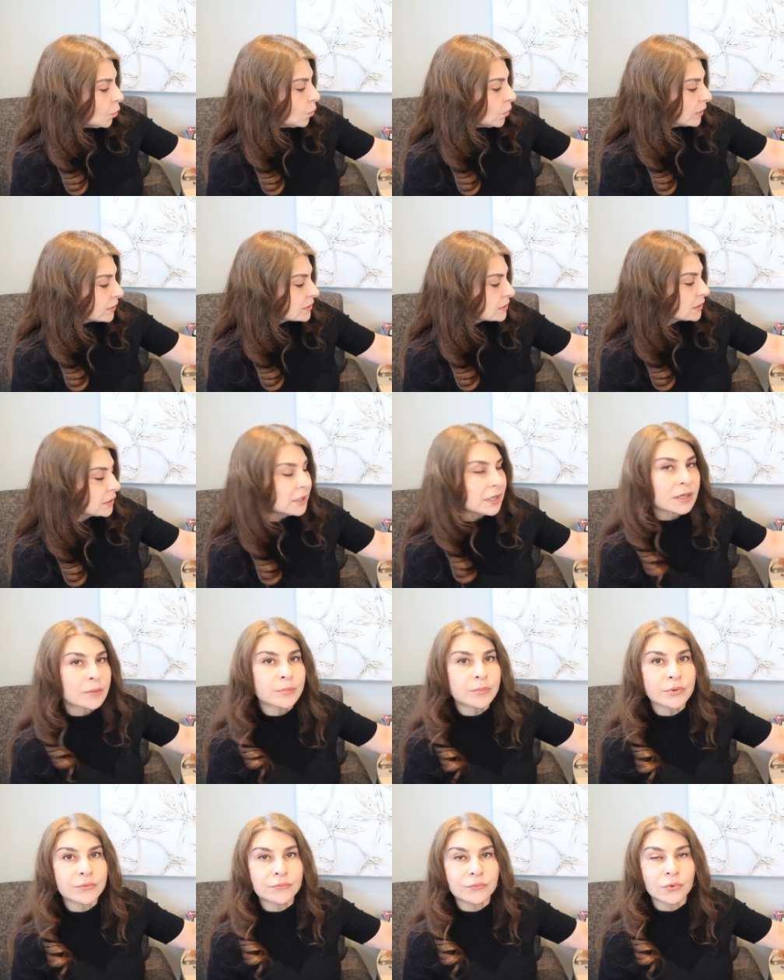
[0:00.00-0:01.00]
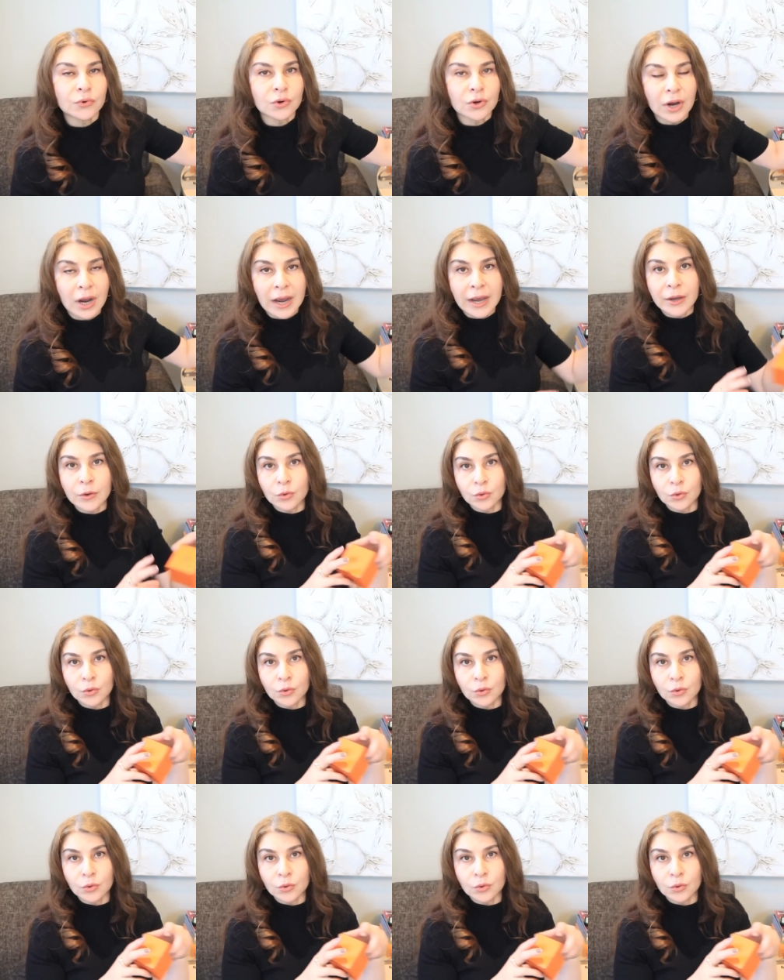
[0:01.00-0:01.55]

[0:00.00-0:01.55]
once again, before I